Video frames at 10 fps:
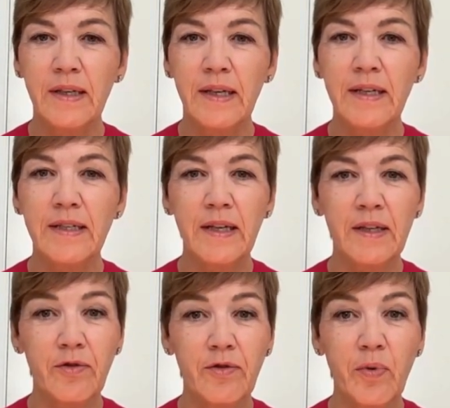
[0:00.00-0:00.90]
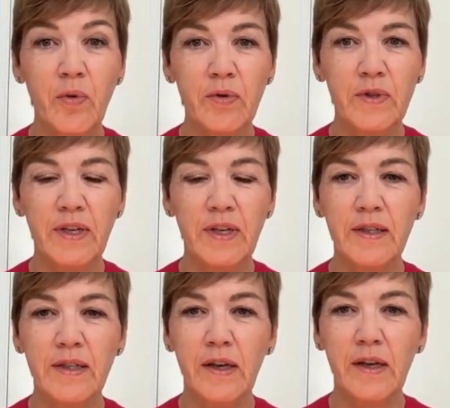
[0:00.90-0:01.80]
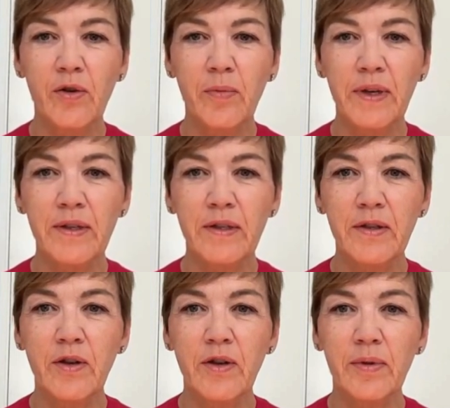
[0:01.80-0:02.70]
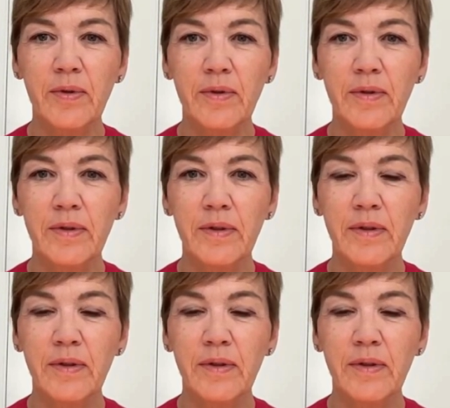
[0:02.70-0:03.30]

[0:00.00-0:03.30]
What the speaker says: He said the report says the economy is in trouble.